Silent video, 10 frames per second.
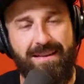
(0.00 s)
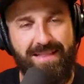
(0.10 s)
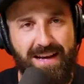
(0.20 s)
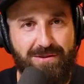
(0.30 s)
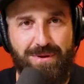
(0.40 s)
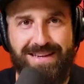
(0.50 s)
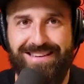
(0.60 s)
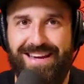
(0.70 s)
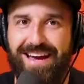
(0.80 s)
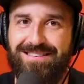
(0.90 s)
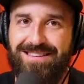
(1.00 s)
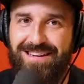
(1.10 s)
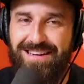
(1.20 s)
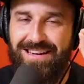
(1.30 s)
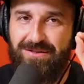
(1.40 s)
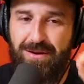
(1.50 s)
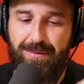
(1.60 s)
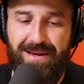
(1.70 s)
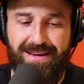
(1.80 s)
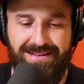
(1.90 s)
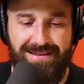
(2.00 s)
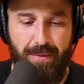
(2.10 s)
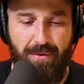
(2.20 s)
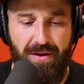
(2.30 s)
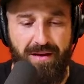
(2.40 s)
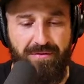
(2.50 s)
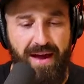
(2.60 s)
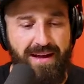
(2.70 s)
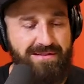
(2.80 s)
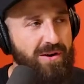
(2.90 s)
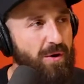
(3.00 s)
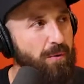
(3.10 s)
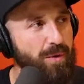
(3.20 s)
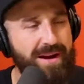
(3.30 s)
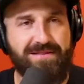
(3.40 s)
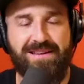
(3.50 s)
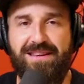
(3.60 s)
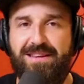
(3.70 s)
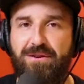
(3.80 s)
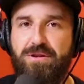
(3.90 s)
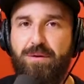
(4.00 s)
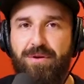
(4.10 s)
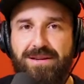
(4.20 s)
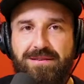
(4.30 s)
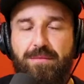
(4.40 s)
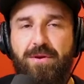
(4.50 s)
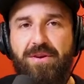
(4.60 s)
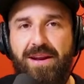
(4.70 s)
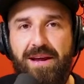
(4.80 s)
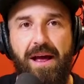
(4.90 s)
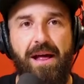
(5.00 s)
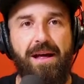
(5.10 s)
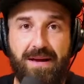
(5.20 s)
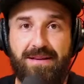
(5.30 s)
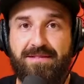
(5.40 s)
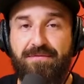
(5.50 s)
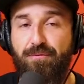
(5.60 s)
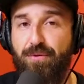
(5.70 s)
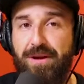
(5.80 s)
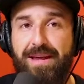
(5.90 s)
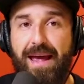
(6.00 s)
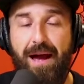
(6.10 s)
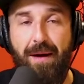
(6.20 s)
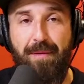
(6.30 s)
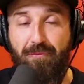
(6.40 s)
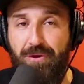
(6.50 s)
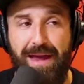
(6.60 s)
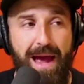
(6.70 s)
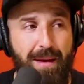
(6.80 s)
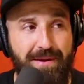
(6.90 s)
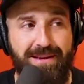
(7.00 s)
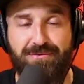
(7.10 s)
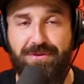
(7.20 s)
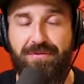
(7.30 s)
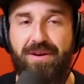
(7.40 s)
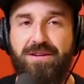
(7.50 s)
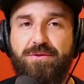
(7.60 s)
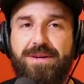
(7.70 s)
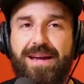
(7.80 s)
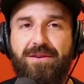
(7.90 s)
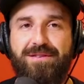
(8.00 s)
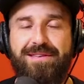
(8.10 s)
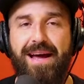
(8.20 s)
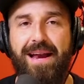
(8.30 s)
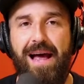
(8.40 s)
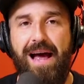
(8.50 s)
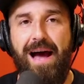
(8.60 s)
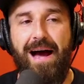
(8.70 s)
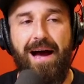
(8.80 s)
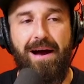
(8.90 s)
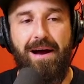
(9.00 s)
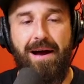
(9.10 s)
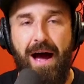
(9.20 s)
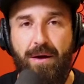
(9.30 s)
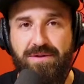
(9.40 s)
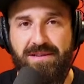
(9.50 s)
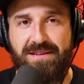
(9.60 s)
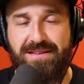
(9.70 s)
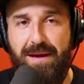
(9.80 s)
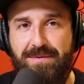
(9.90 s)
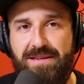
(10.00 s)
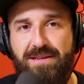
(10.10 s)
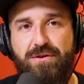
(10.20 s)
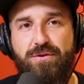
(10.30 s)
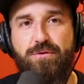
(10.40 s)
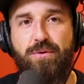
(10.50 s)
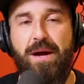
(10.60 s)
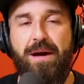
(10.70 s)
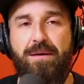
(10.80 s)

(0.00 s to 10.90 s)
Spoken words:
next week's guest is going to be an example of that. So what else in the Dealers Compressed community? I'm really happy, and it's really fun to announce that I was accepted to